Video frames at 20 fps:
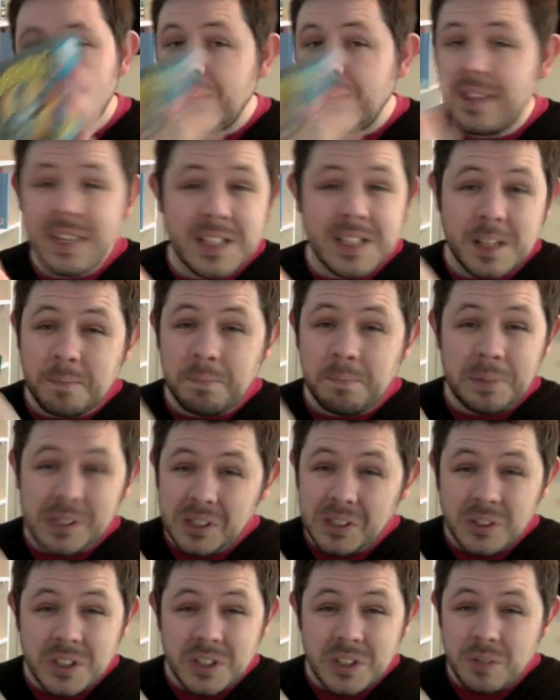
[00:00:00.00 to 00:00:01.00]
This is
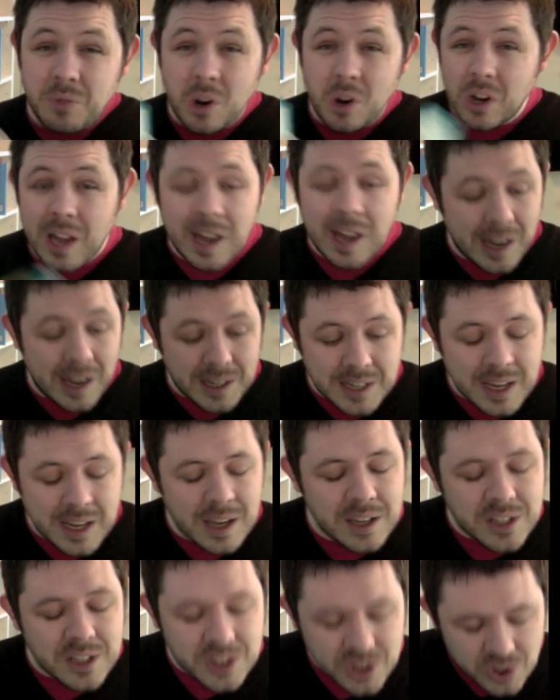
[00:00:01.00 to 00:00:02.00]
bloody rock hard. It
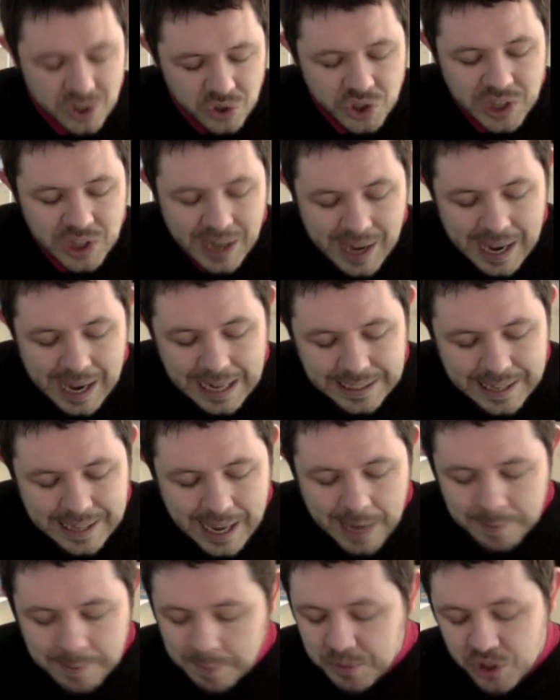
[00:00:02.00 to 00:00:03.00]
is such a hard
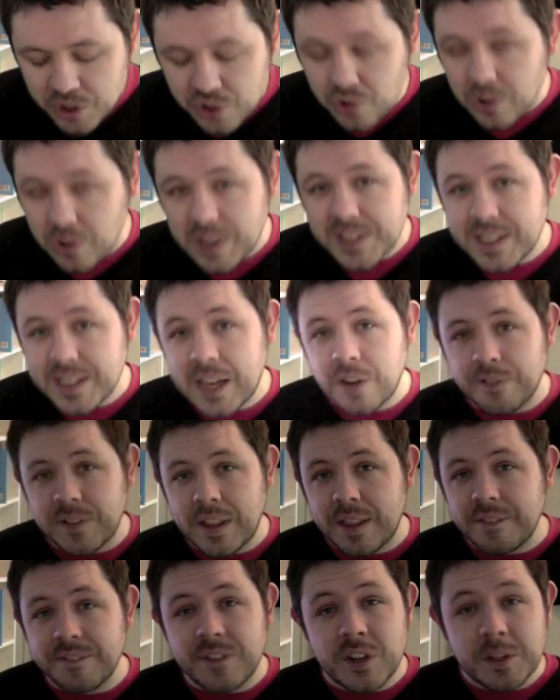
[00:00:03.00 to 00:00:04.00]
game. I'm struggling to get off
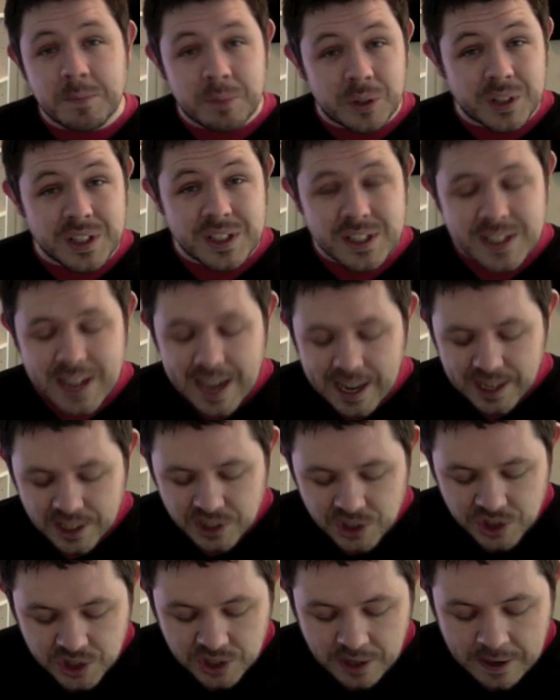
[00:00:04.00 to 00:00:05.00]
like the first bloody
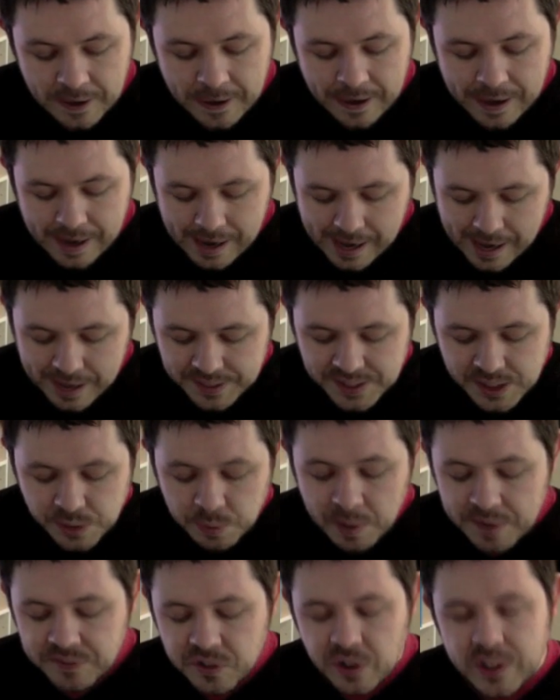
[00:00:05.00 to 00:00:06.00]
stage. This
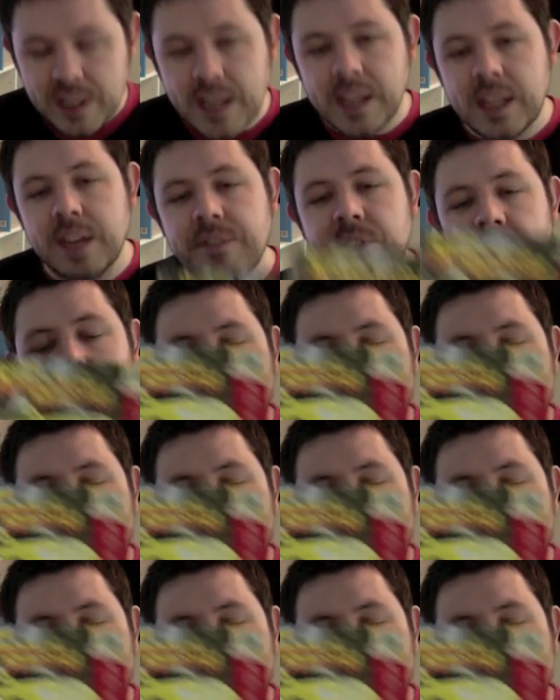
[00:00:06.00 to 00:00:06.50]
one I've not yet given a